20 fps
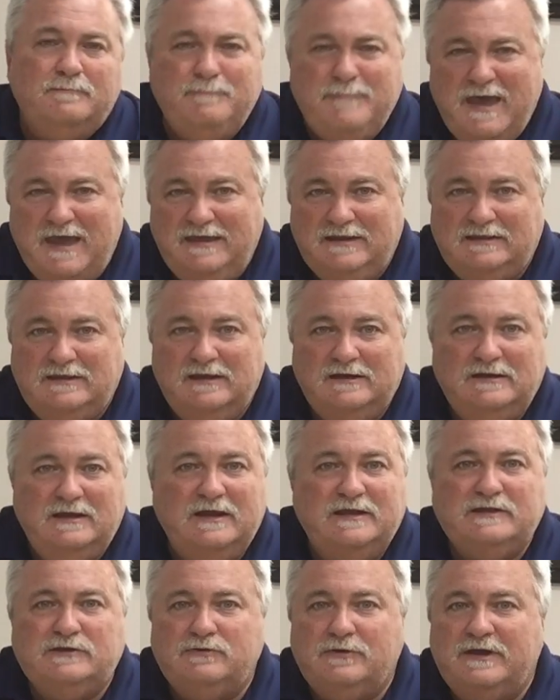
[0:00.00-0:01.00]
Baked in
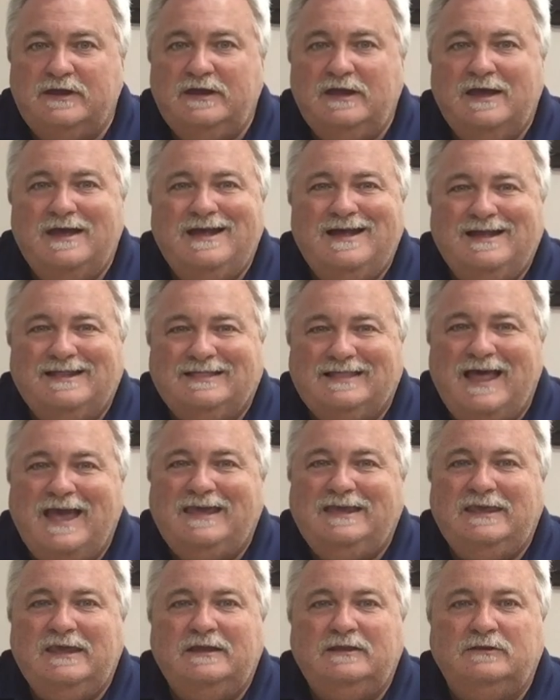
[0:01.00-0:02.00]
history,
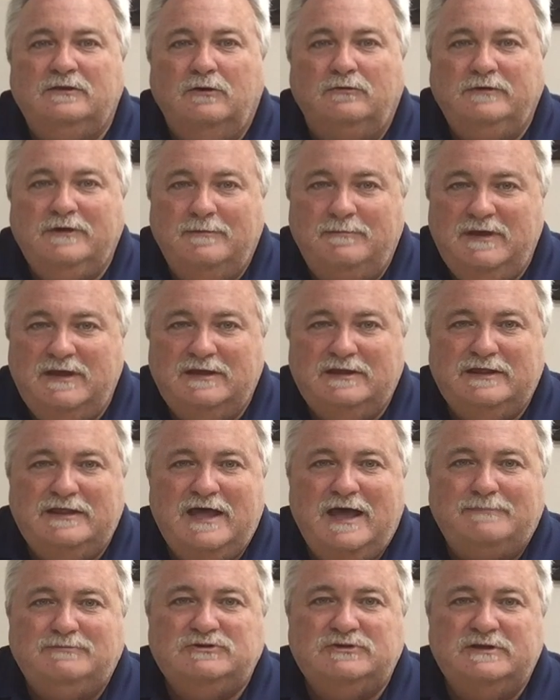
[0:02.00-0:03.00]
like it. Don't give me
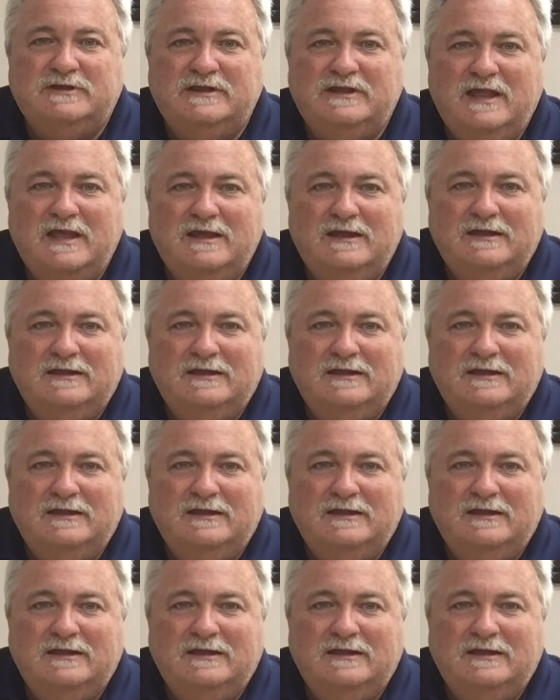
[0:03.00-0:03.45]
exceptions.